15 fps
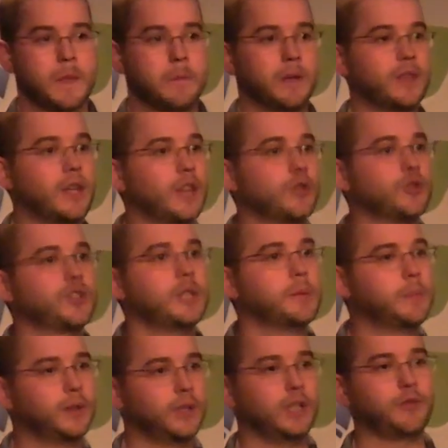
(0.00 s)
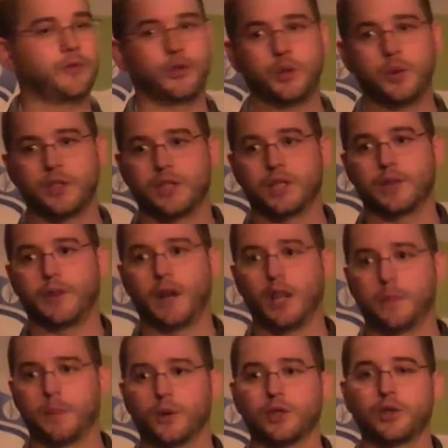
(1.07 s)
But then there's the ability for you as a
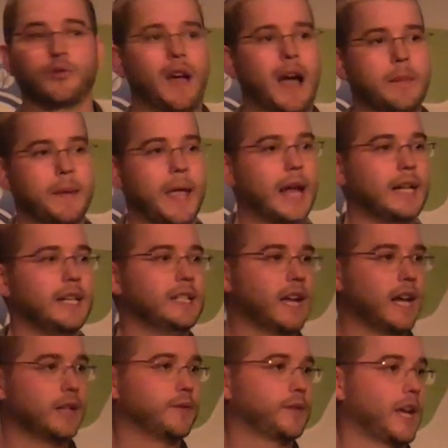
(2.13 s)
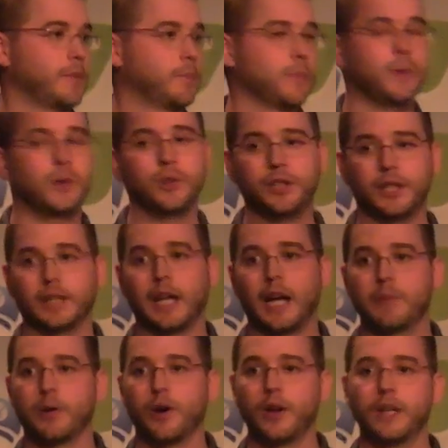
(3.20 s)
developer to wrap any native capability in
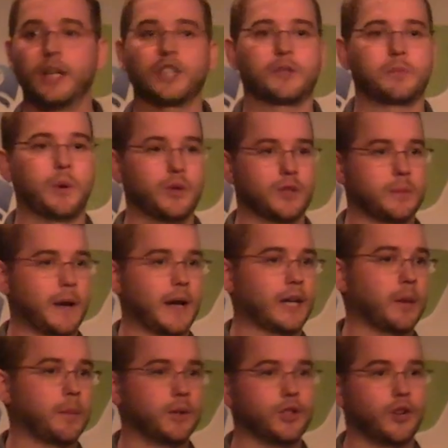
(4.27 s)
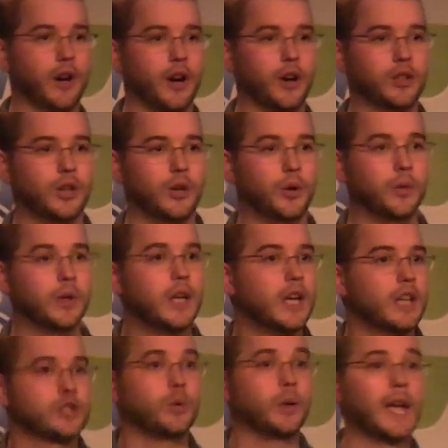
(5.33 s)
library and expose it back up into your Air
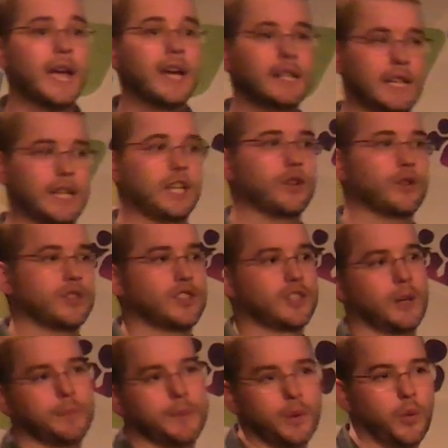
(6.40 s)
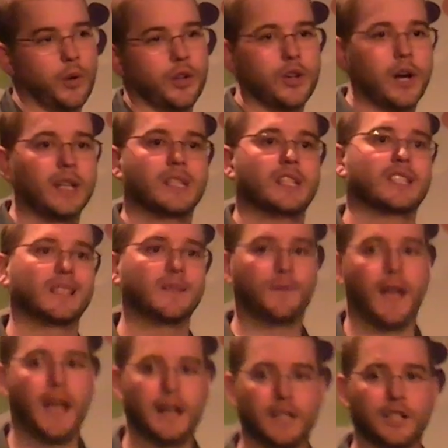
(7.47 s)
node. So again, here is something where you're not
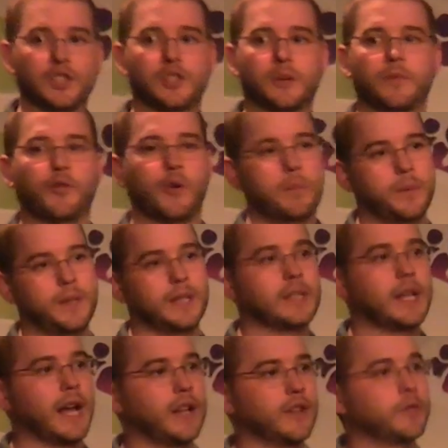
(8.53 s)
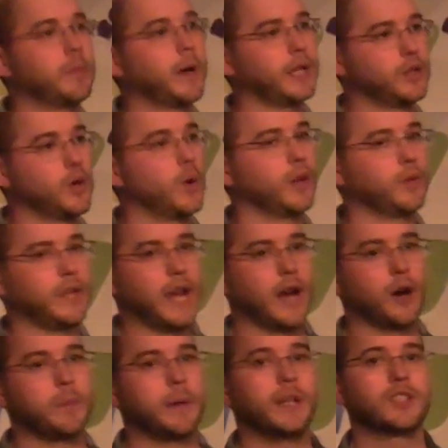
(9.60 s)
disadvantaged from being native by going to the
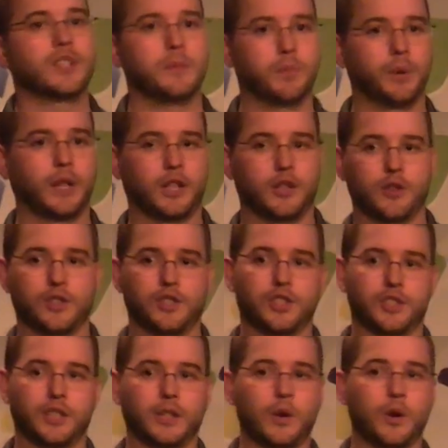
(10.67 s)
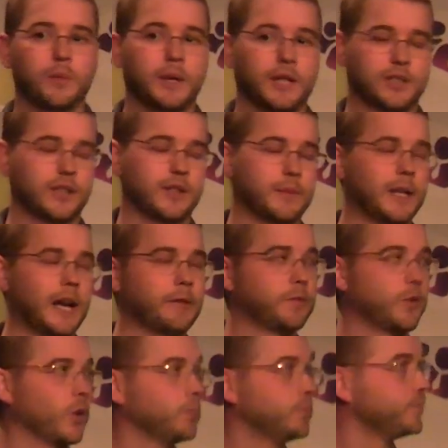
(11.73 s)
Air base and bringing your existing code base to the
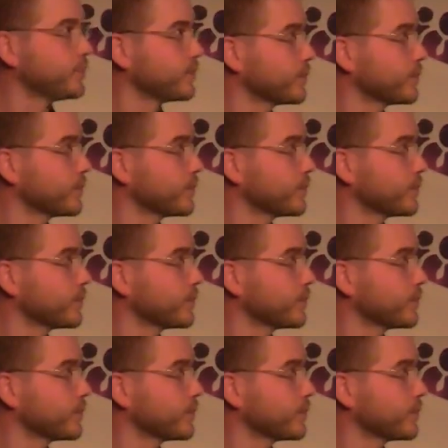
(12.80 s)
platform.